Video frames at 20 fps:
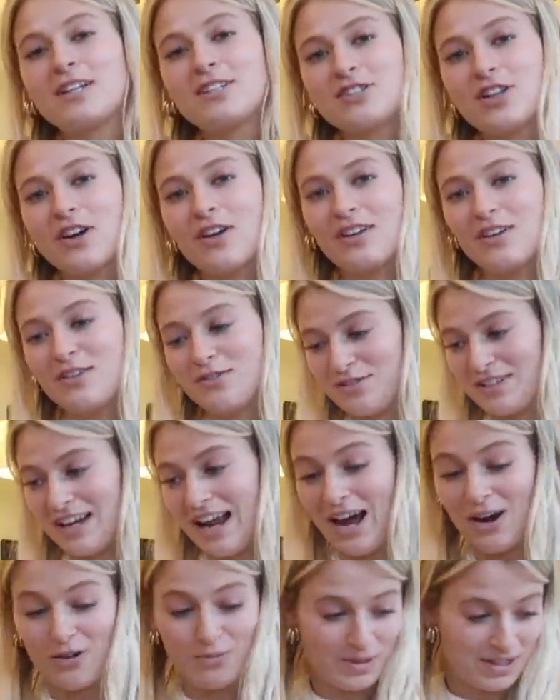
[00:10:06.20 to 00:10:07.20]
gonna show you for
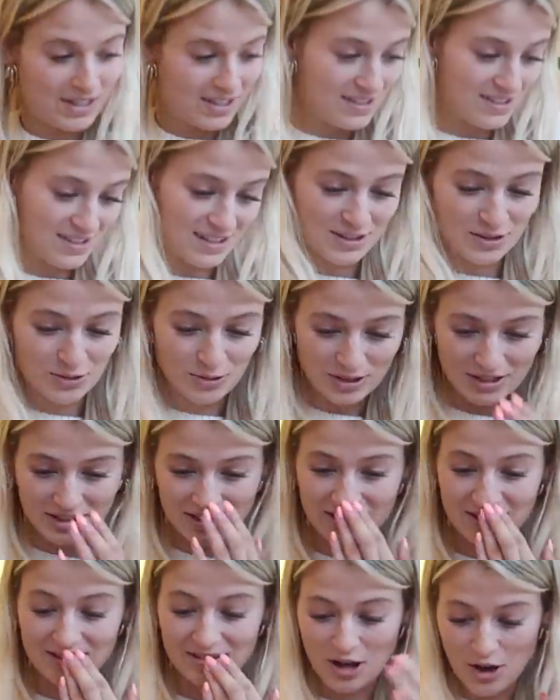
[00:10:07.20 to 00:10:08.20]
now, because I don't
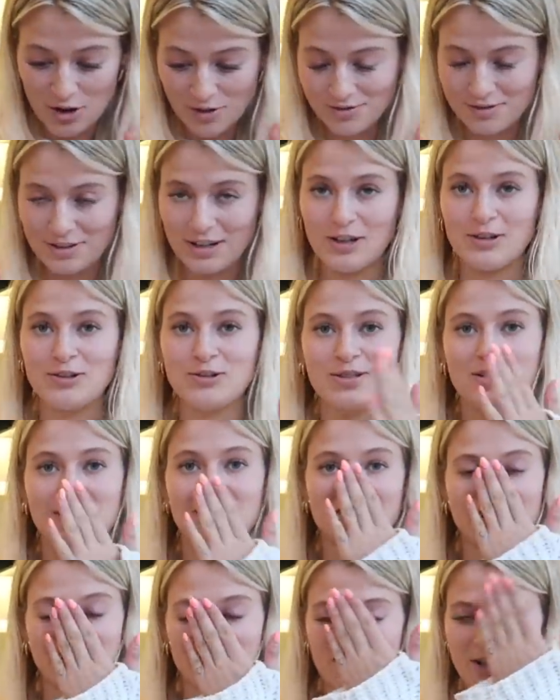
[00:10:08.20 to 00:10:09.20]
wanna overload
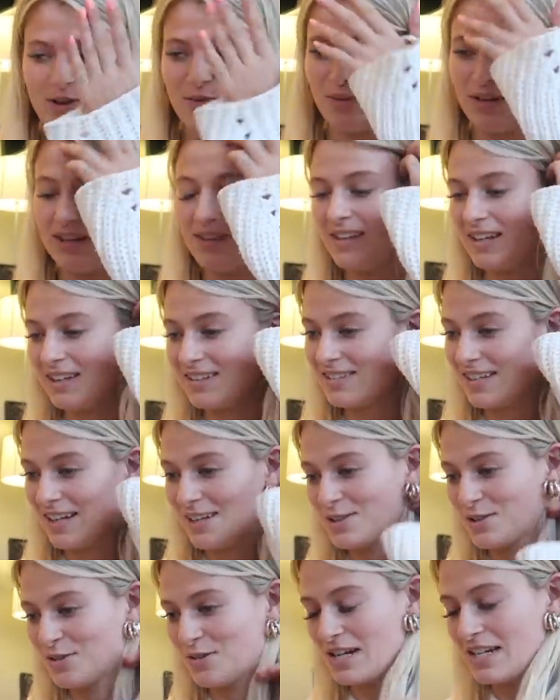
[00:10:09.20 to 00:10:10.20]
with
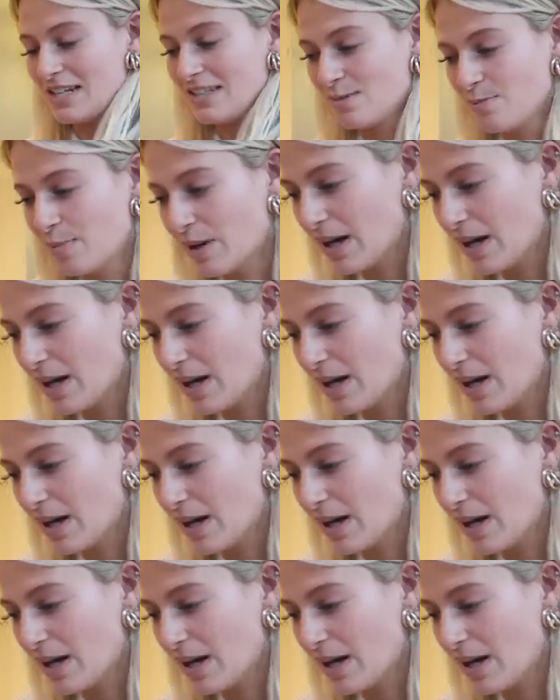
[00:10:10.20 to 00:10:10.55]
accessories.